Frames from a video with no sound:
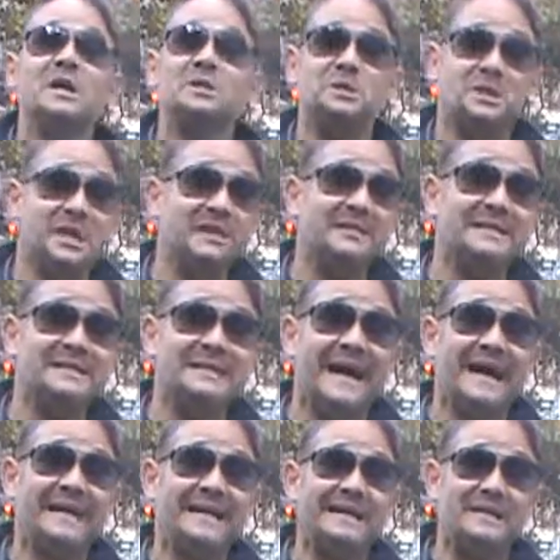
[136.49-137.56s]
she
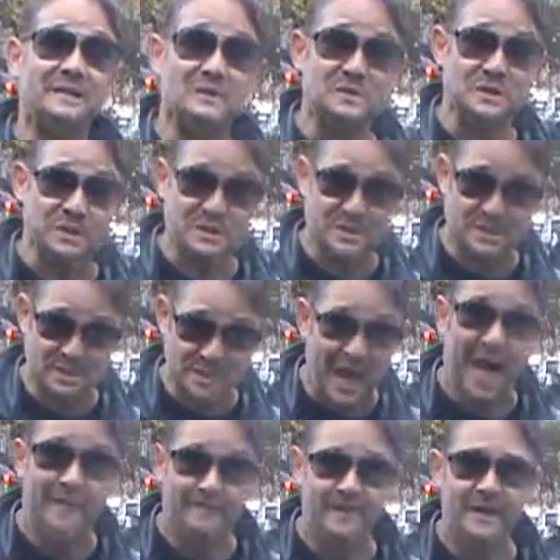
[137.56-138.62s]
decided to
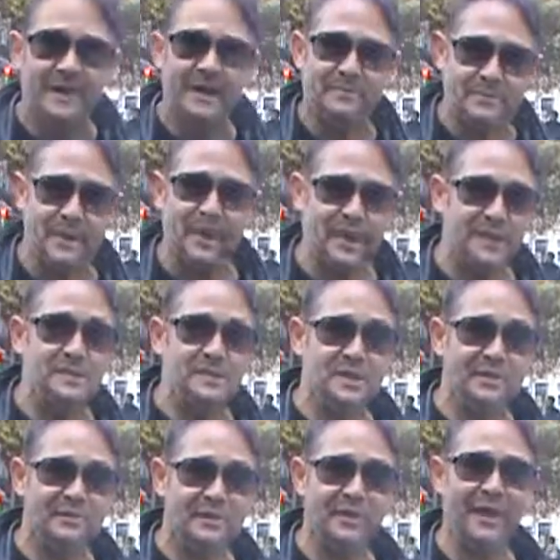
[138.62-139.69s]
stop the
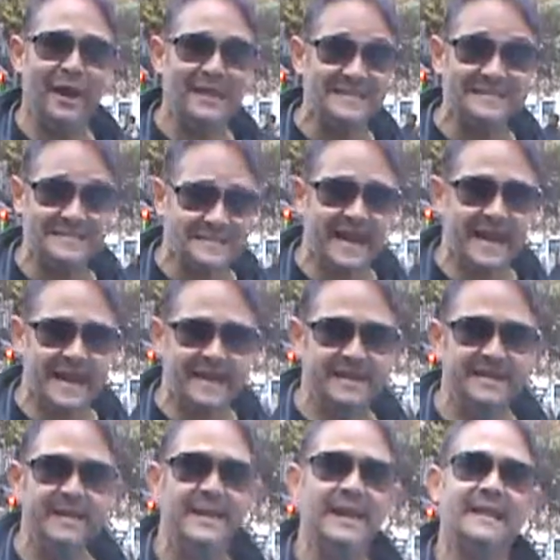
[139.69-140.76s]
interview and
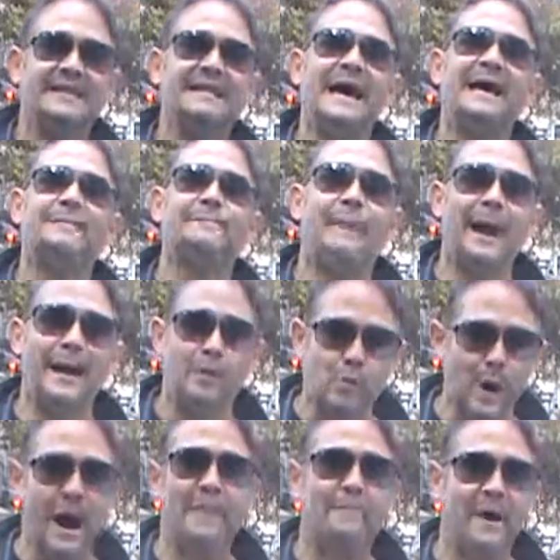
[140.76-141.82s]
say that my
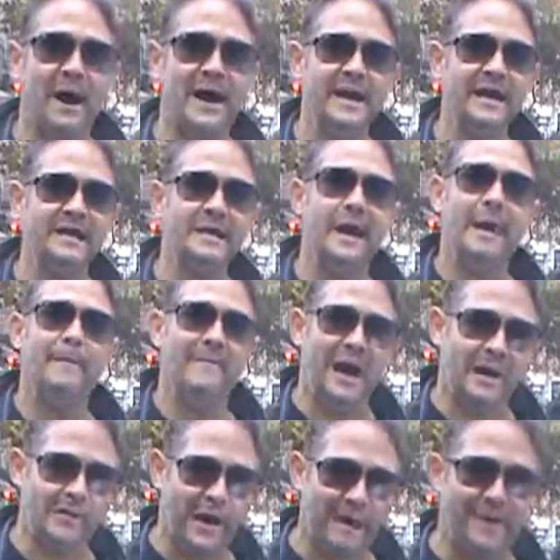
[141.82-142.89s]

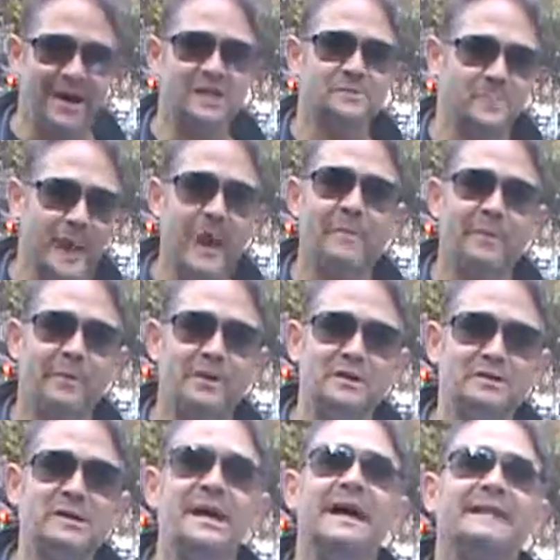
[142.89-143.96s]
rabbi's
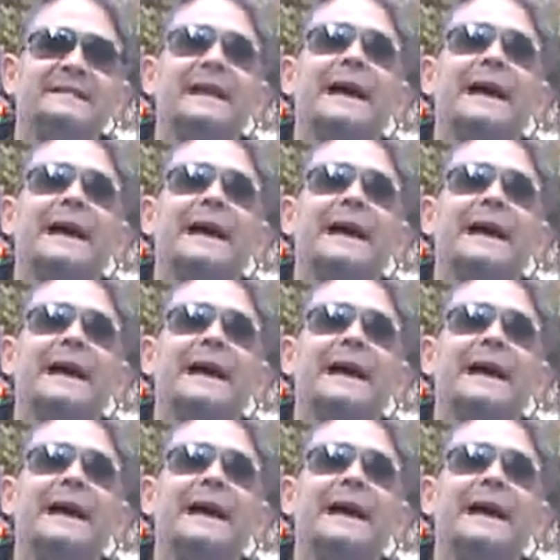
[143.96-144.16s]
papers